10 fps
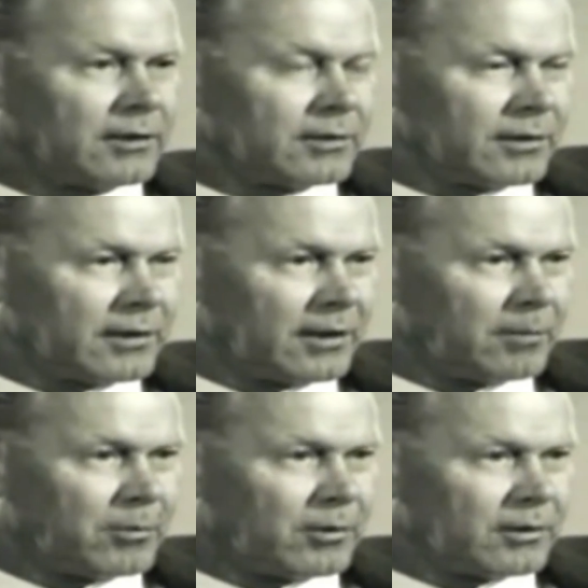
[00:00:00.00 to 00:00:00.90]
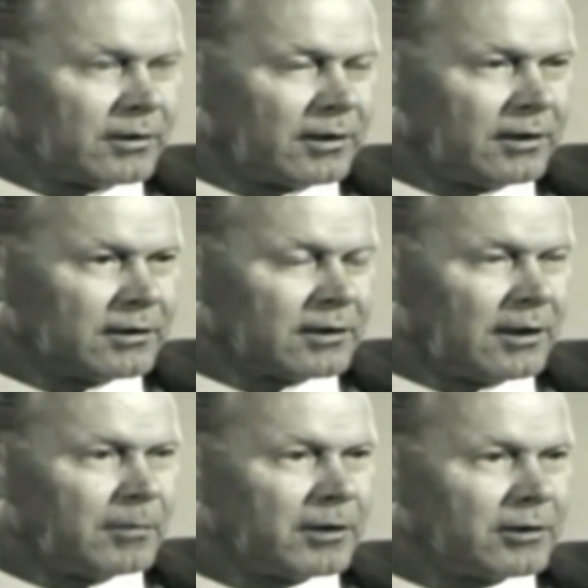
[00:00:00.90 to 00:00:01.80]
into the airport. They didn't
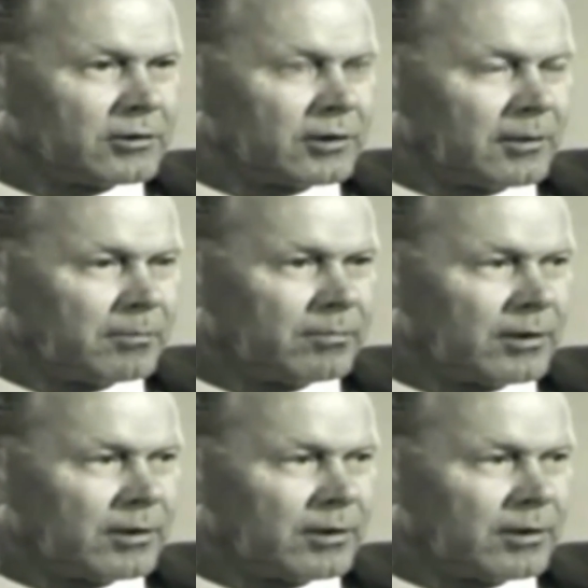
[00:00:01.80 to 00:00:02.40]
come in a ship.